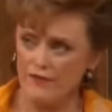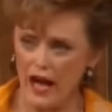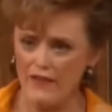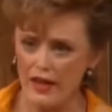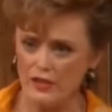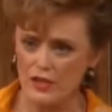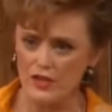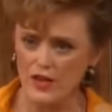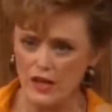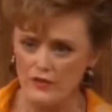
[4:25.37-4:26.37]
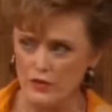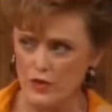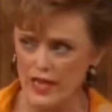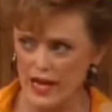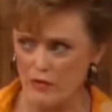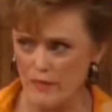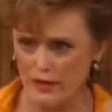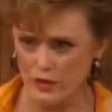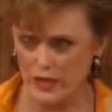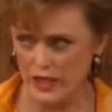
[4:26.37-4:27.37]
make it look like she was about to
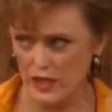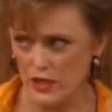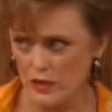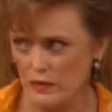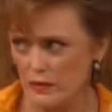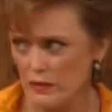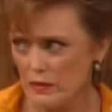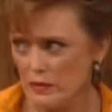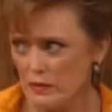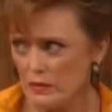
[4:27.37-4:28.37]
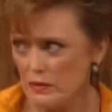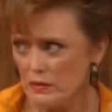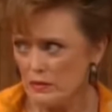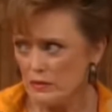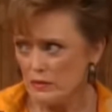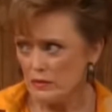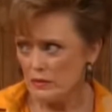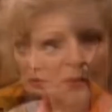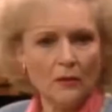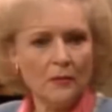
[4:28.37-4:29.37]
take a bite, and then as the camera panned
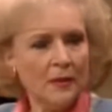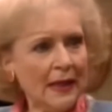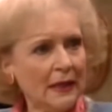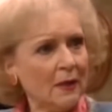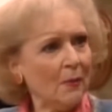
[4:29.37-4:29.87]
away from her